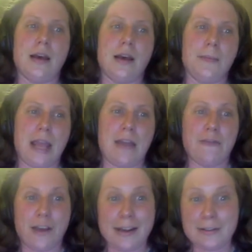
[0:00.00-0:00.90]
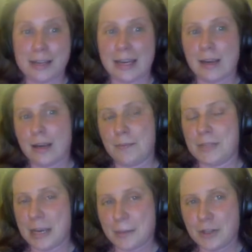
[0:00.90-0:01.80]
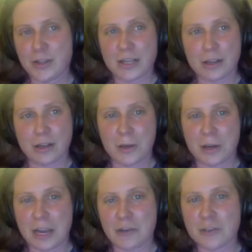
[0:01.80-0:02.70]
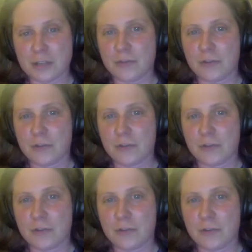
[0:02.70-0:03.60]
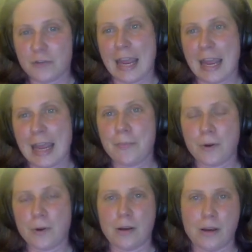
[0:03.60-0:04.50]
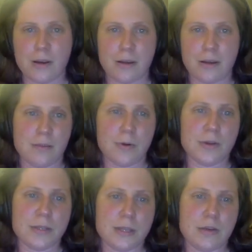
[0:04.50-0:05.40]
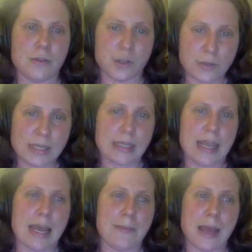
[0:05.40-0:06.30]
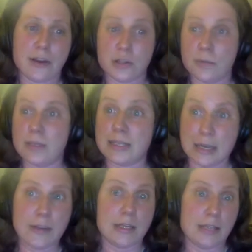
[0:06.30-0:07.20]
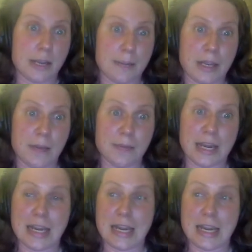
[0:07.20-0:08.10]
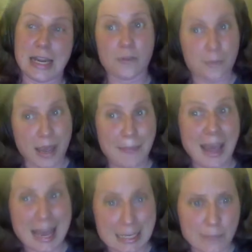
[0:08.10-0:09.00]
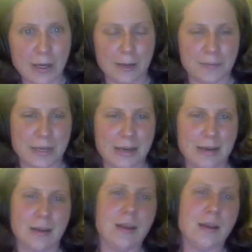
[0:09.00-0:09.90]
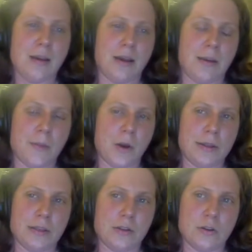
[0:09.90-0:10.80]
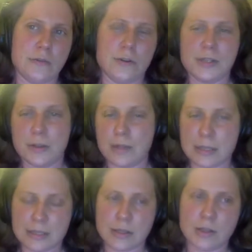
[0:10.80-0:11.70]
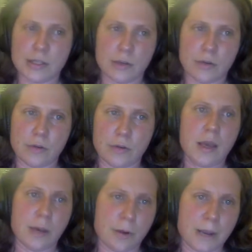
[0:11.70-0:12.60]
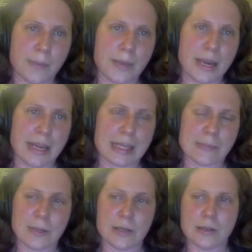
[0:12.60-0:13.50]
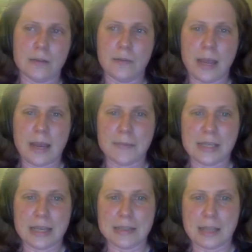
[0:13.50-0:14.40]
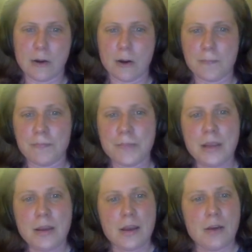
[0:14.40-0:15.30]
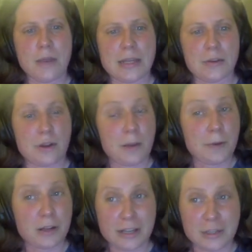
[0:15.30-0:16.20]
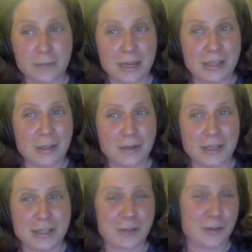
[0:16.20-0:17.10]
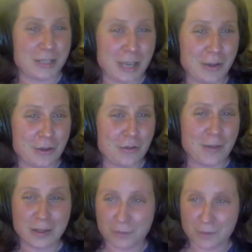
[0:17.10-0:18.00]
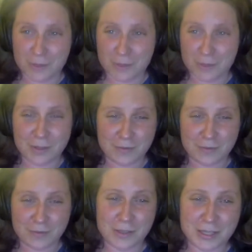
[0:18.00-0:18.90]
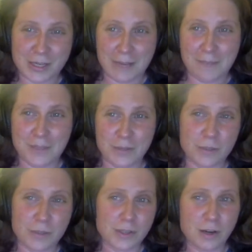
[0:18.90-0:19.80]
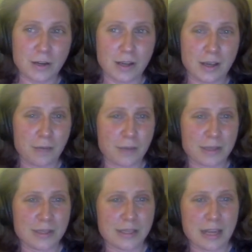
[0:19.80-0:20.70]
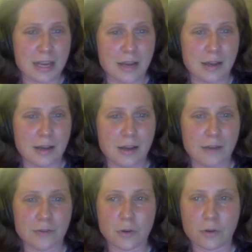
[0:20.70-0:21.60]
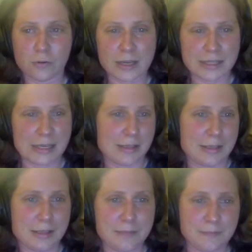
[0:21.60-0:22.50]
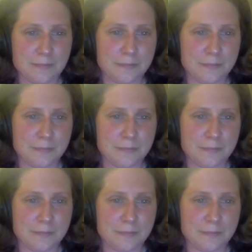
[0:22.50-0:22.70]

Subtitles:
And finally, damage to telecommunications infrastructure can hamper the person who's using the app actually receiving a timely update, even if the map has been updated on the server. So this is also a problematic aspect of the maps as they are. Okay, so now I'm going to let my students actually tell you about the results of their study. So we'll start with the study of local residents.